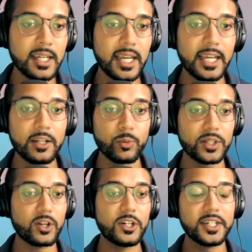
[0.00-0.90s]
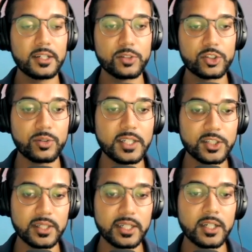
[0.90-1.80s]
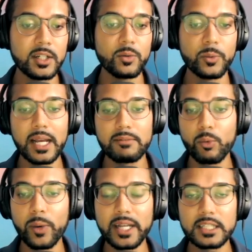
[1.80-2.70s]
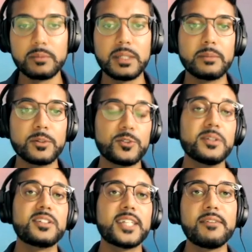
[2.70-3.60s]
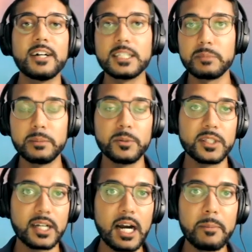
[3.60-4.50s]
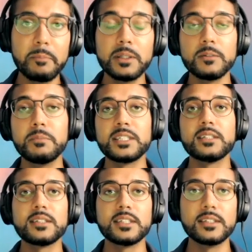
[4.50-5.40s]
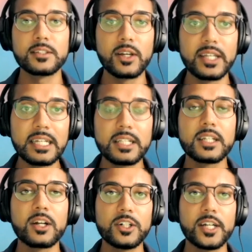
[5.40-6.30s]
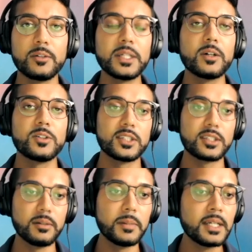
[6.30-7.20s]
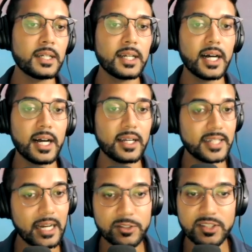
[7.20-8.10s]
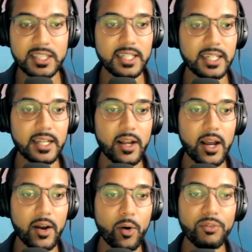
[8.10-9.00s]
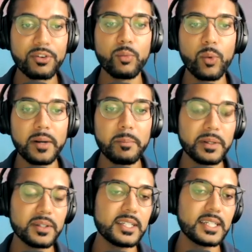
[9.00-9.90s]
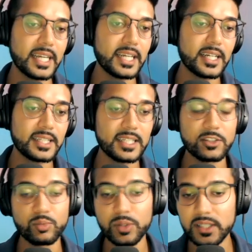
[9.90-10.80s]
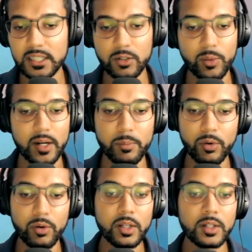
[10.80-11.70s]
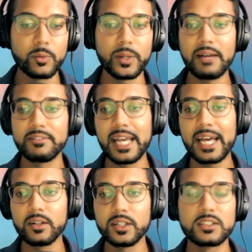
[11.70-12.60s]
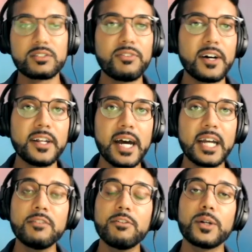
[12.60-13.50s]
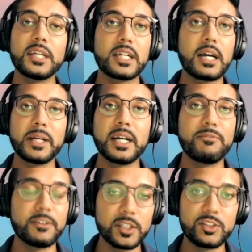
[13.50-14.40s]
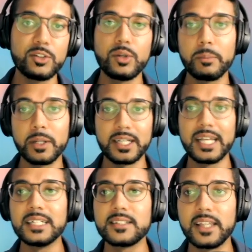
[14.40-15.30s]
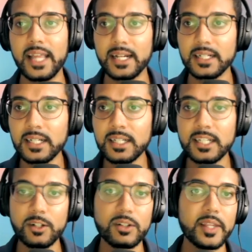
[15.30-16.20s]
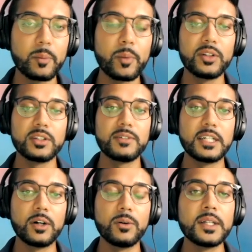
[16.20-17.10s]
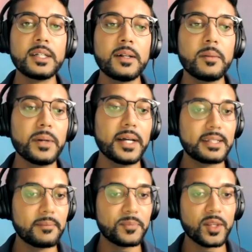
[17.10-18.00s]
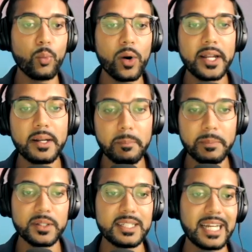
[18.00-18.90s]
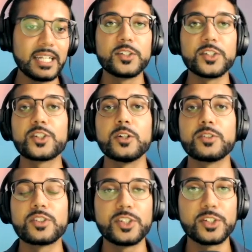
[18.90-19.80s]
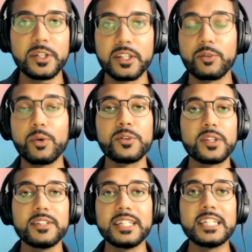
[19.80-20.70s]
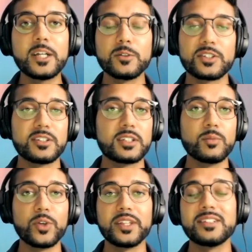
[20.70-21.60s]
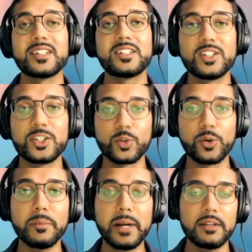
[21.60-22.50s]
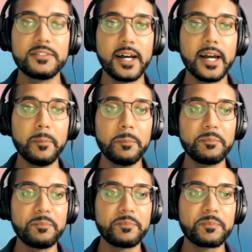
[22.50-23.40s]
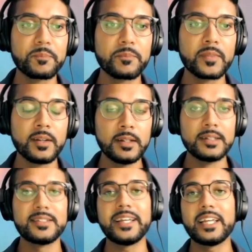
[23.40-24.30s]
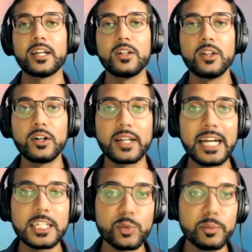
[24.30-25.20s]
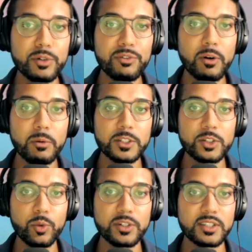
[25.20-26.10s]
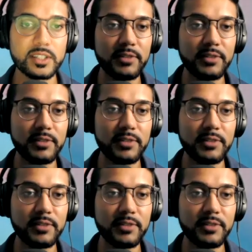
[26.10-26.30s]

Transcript: And with Cardano's treasury, we have a way to be able to incentivize people to come and build businesses in the Cardano ecosystem. Now seeing it over 1 billion ADA, I think it's really incredible. We have Catalyst Fund 9 voting coming up very soon. I'm going to get into that here at the later part of this video, but 1 billion ADA just goes to show you the growth of the ecosystem within such a short amount of time. Taking a look as we move forward towards the